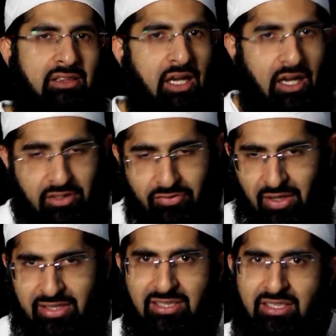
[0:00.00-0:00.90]
The
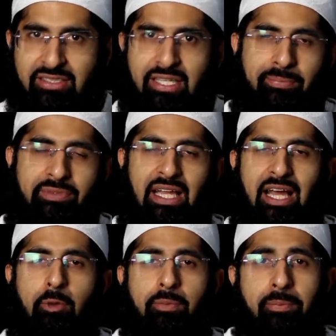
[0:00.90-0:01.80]
advice and the tips that
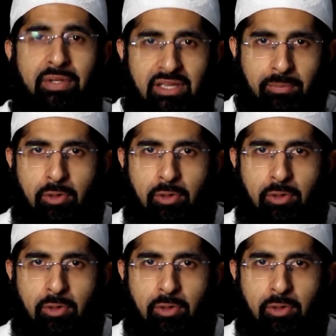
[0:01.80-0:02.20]
helped me the